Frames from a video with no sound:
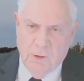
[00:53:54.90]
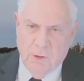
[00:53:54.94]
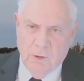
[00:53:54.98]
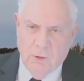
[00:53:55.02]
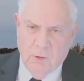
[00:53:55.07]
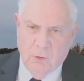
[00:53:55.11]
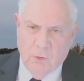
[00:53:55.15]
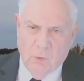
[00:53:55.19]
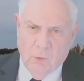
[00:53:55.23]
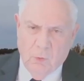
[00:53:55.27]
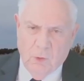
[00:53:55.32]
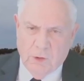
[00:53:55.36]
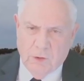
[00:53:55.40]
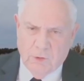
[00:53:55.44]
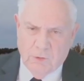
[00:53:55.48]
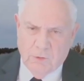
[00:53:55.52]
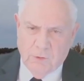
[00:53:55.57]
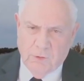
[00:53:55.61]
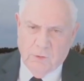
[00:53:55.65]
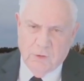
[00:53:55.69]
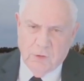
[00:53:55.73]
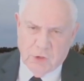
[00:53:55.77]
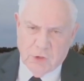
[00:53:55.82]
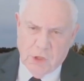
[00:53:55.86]
who went
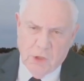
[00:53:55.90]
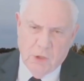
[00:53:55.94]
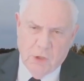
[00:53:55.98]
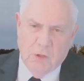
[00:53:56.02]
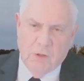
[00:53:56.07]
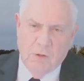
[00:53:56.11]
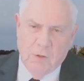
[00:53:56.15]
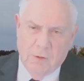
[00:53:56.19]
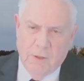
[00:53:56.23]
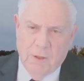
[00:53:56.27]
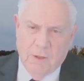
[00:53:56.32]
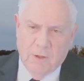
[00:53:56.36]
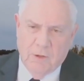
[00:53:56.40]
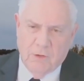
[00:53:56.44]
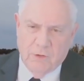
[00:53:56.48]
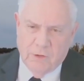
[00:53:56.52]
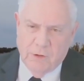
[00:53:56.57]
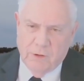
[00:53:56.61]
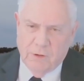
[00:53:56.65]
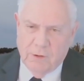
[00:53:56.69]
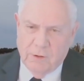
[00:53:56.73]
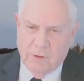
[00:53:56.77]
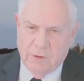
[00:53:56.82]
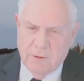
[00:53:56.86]
and cheered as
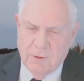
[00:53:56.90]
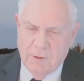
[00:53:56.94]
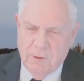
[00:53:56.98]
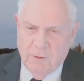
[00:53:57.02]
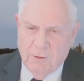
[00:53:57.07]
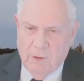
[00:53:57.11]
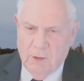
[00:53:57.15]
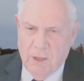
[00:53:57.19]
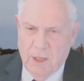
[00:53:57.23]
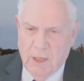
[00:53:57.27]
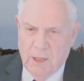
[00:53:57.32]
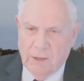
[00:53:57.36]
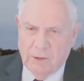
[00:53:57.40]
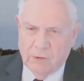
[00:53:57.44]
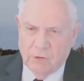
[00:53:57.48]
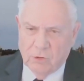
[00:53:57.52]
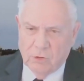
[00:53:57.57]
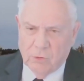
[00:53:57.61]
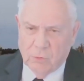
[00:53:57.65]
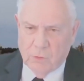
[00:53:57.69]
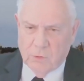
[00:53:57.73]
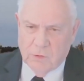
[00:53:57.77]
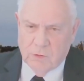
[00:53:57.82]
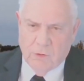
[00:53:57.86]
the
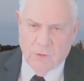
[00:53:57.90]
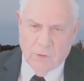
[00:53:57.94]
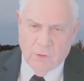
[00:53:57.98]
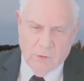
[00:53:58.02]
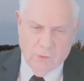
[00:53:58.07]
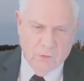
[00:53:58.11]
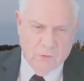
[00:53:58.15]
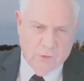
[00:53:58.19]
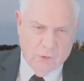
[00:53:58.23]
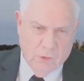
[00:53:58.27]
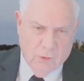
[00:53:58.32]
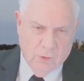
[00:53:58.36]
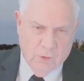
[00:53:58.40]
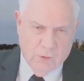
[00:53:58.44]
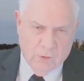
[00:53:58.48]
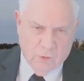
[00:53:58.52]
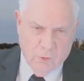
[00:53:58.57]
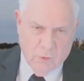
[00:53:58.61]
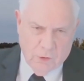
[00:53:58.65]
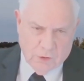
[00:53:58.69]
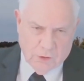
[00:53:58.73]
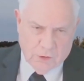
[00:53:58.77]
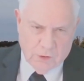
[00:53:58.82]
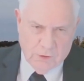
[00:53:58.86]
lions were turned loose on the
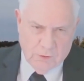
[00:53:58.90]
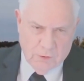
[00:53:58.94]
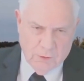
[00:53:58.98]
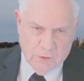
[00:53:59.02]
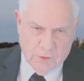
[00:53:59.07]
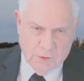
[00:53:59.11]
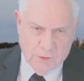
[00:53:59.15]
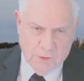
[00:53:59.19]
Christians.